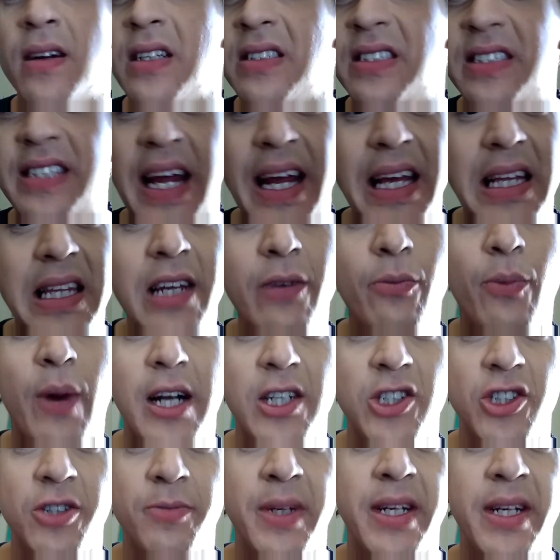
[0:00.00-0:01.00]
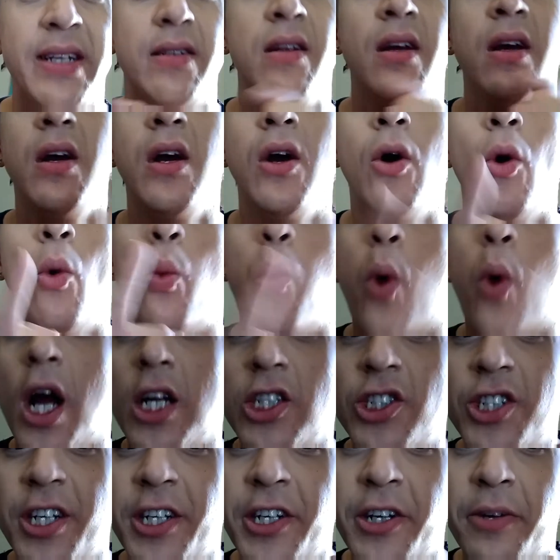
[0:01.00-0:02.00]
daily regimen,
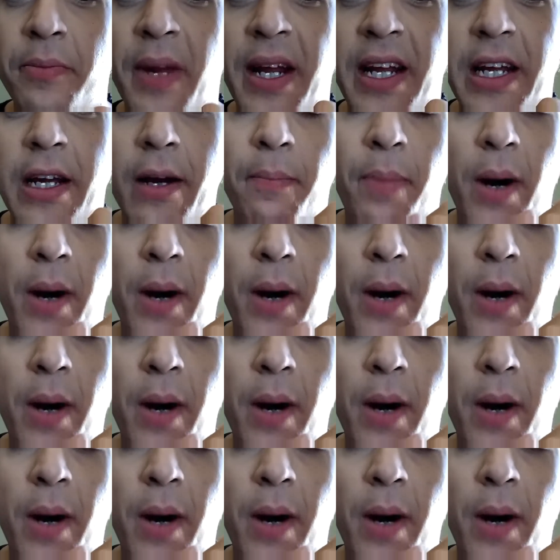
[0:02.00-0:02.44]
washing your makeup